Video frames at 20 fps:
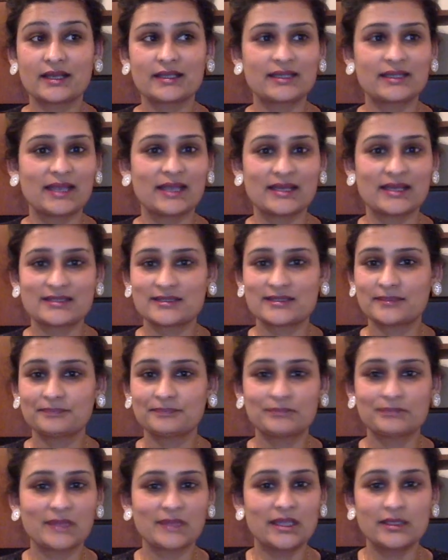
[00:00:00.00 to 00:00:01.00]
get
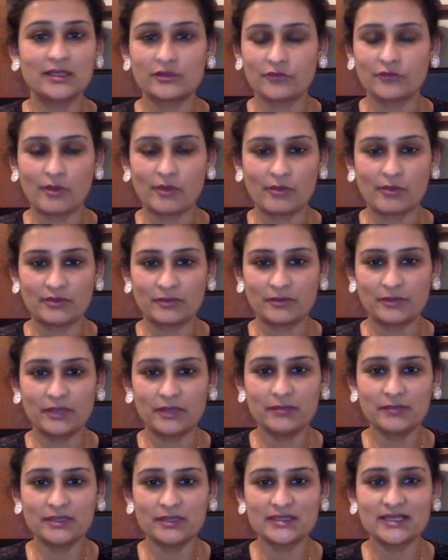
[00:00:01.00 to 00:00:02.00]
either form of the
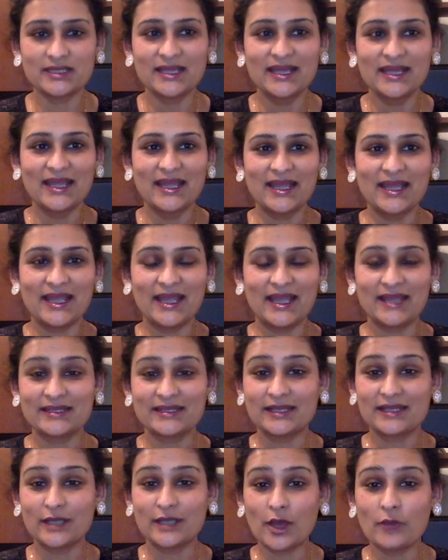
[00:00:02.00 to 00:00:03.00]
payment,
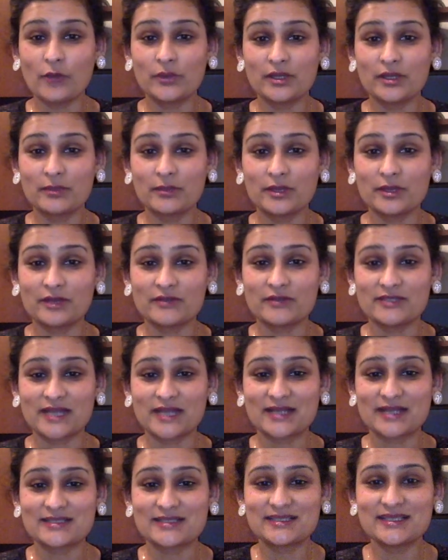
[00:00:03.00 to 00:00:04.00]
and now we're in the middle of a
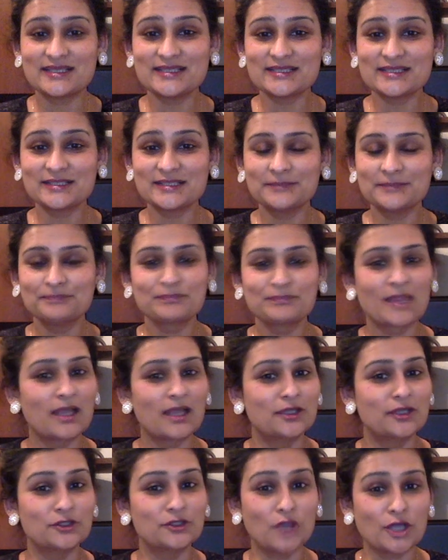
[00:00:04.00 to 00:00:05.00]
tax season,
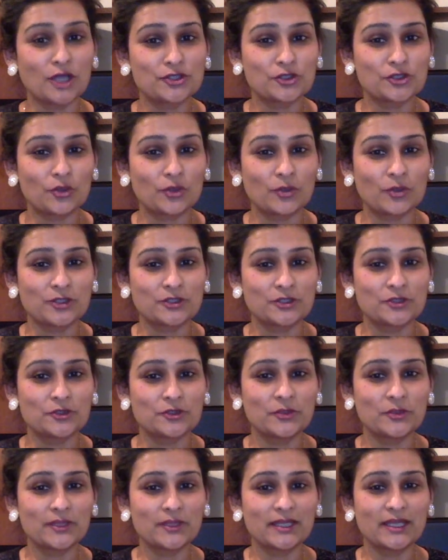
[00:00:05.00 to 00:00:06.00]
not sure what to
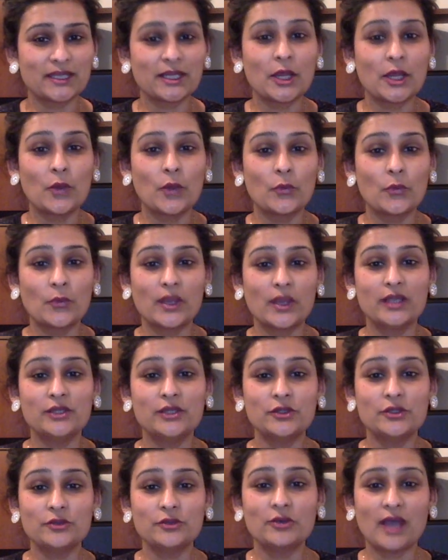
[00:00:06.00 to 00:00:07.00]
do with it when
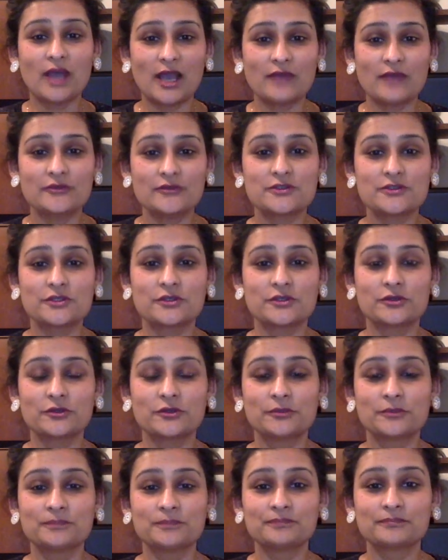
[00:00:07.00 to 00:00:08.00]
you have
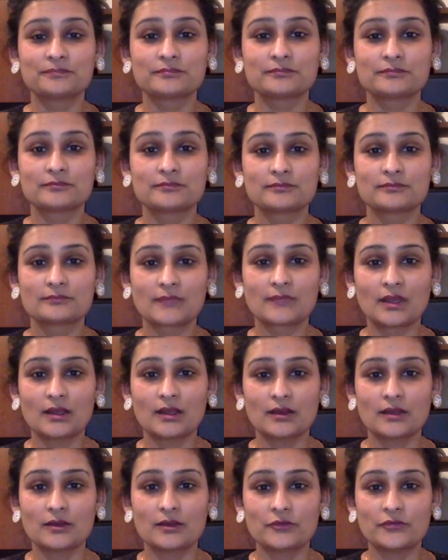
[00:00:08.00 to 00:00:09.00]
to
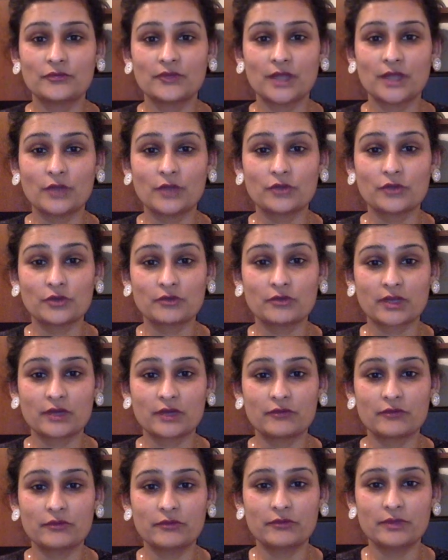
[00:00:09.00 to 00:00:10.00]
fill out your
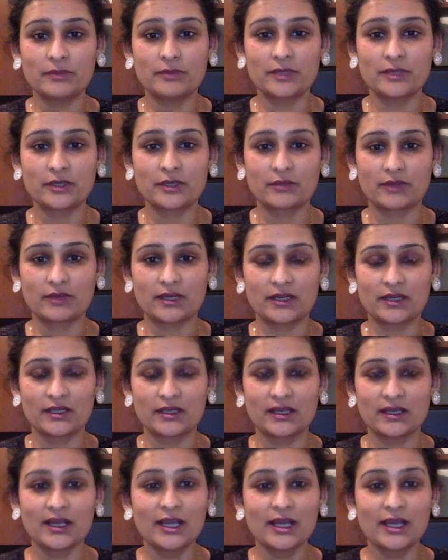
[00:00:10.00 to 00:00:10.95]
recovery rebate credit.